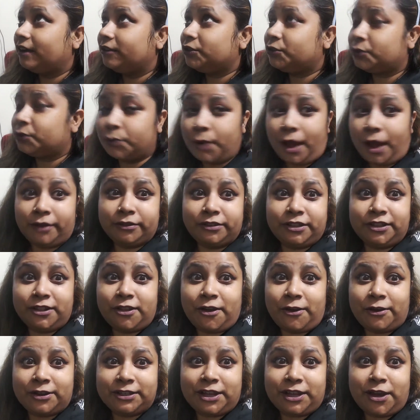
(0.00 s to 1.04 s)
Throughout the
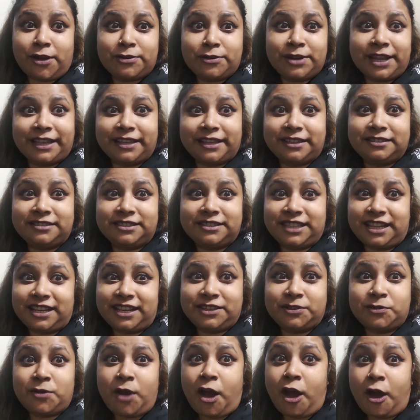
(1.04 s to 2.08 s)
lockdown, I can tell
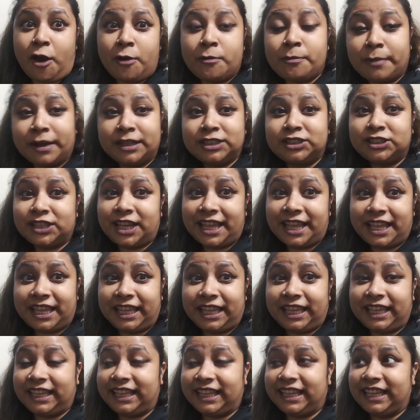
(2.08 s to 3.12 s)
you how much
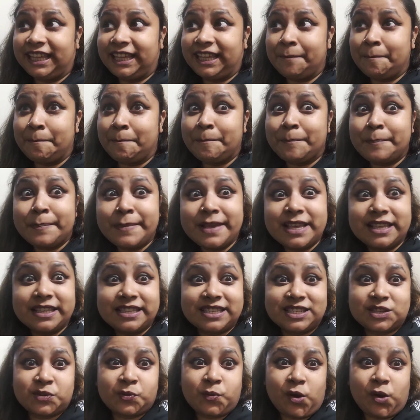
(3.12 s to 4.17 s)
I
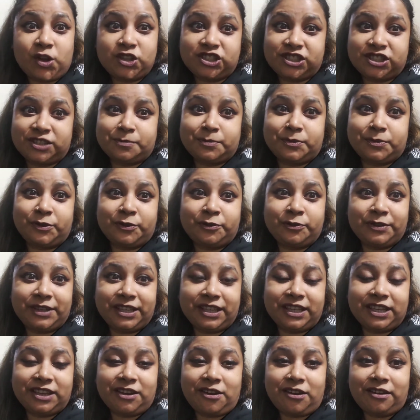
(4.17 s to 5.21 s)
missed watching
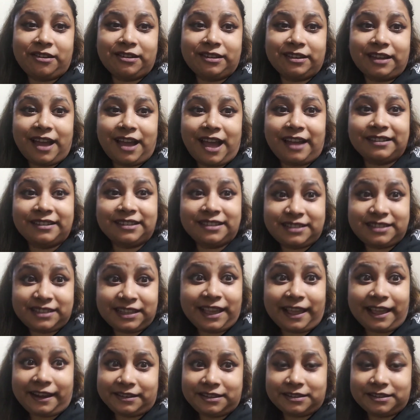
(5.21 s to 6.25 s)
movie at the
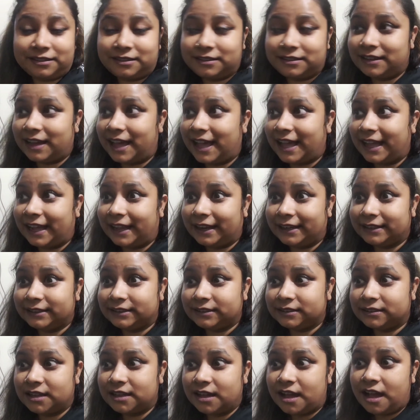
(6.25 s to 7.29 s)
theater.
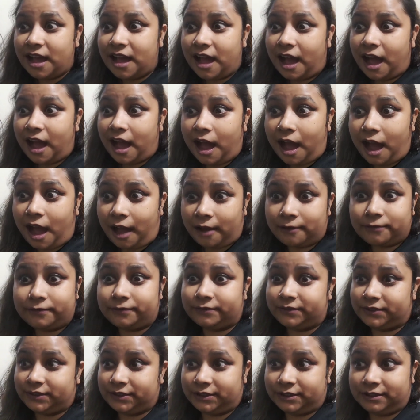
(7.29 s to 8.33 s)
And
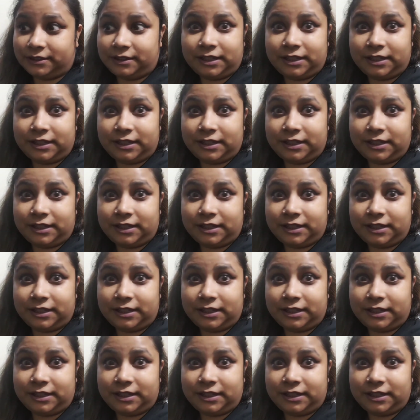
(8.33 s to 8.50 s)
after